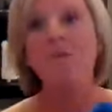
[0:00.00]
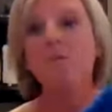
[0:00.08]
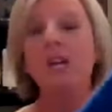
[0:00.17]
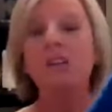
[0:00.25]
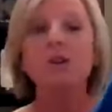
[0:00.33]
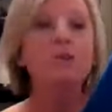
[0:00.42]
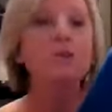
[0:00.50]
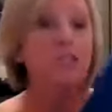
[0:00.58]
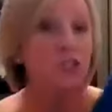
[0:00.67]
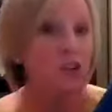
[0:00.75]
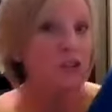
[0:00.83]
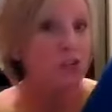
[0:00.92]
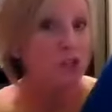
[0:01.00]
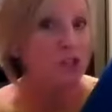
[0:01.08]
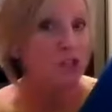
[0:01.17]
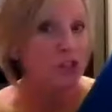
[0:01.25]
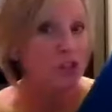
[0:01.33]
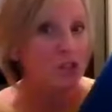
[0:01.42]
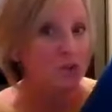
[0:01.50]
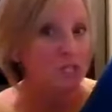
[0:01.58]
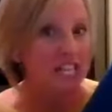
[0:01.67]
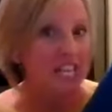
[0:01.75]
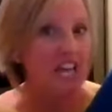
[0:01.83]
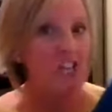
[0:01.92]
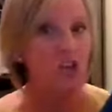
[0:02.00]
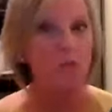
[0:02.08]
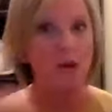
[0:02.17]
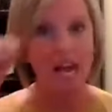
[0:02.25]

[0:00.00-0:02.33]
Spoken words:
And when you first start using ENJO, what